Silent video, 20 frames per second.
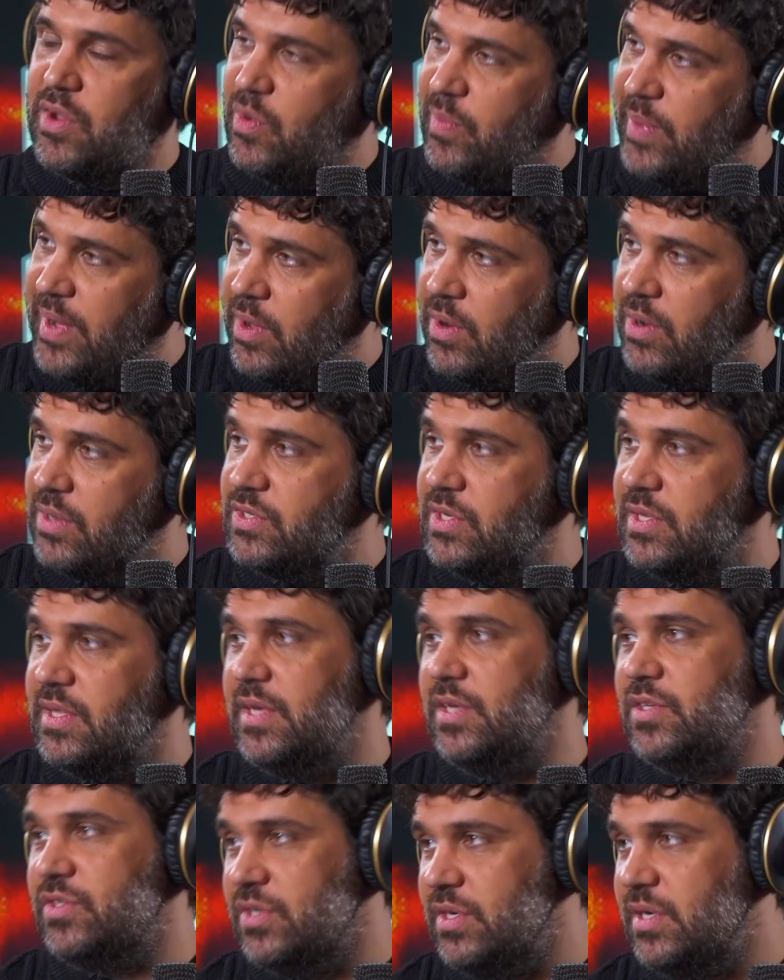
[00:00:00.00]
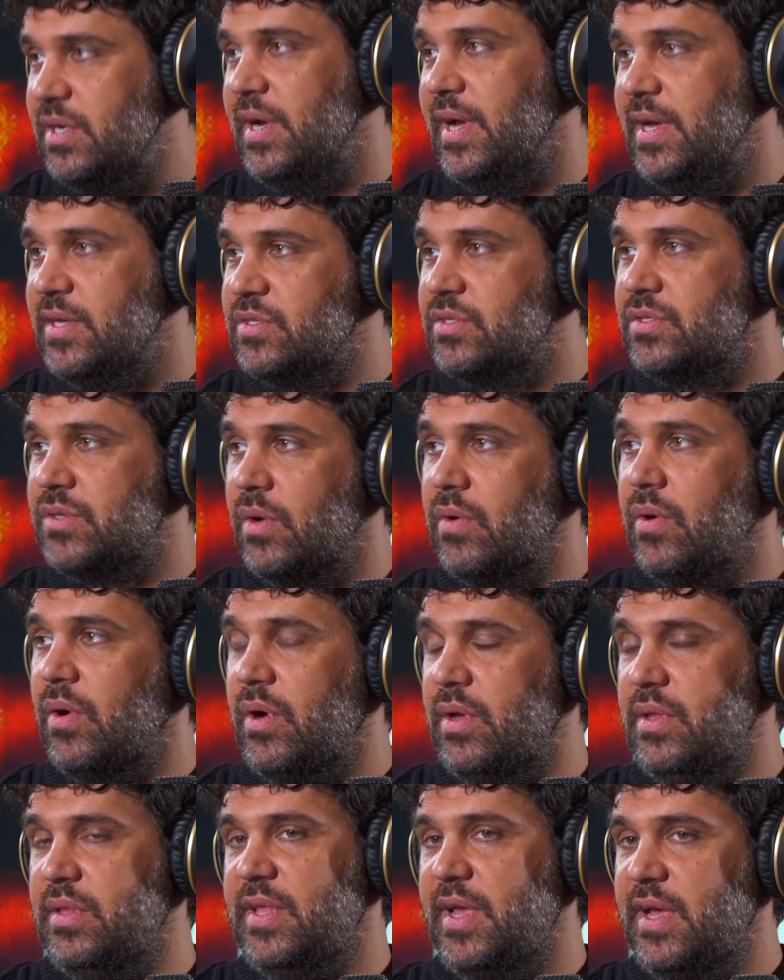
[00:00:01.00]
microbiology teacher, and so
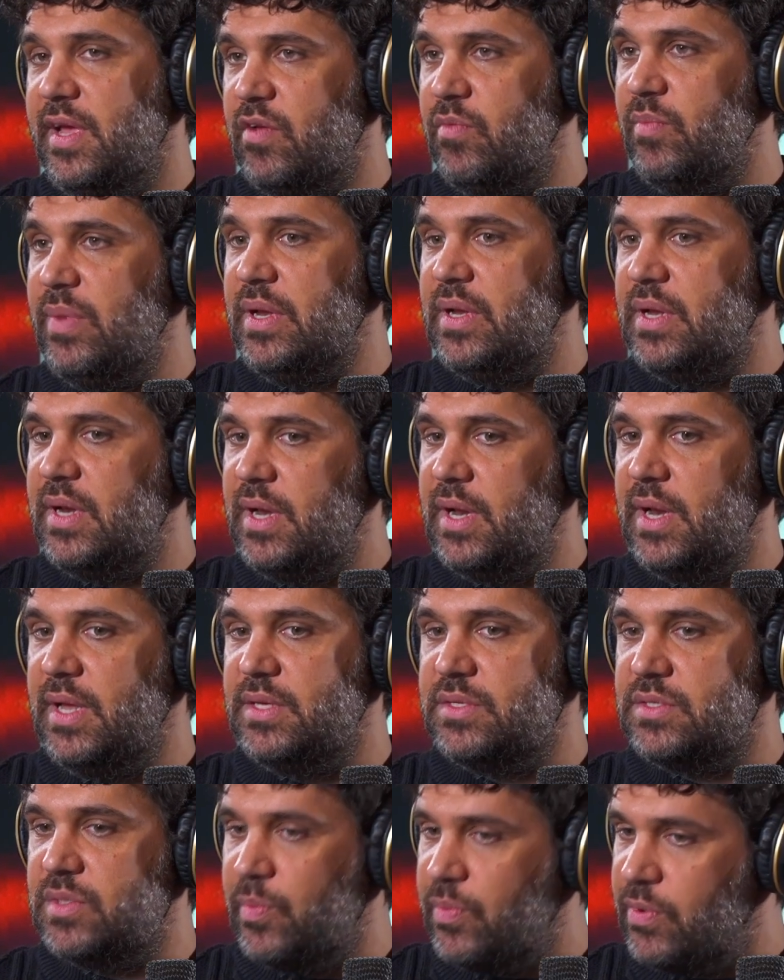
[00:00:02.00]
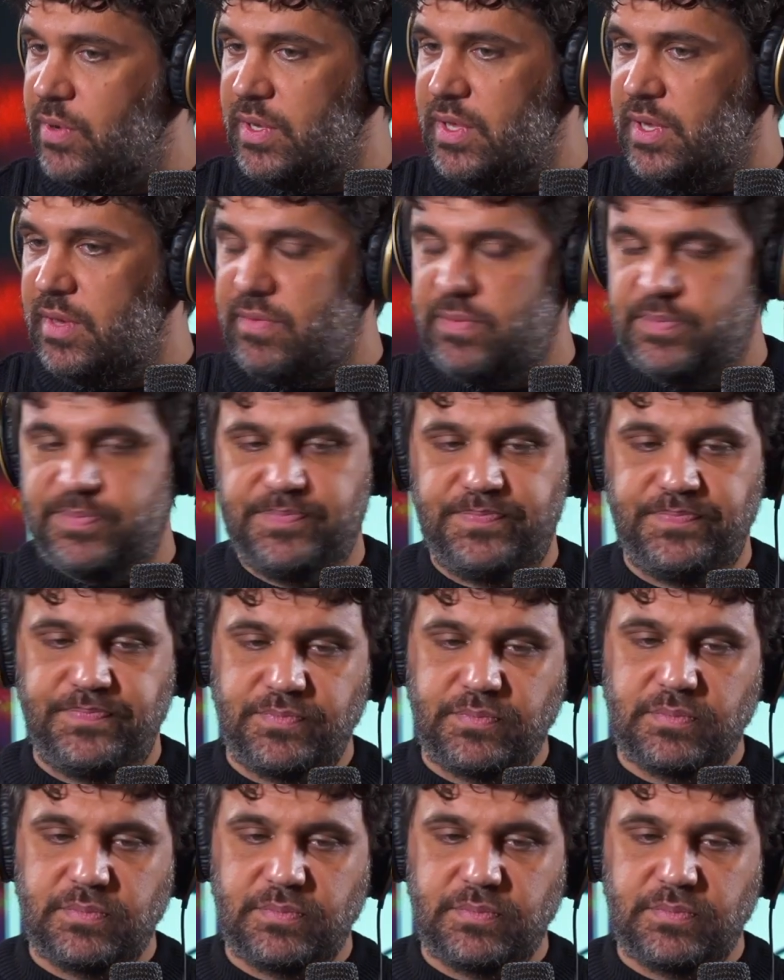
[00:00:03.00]
on. They have been really supportive.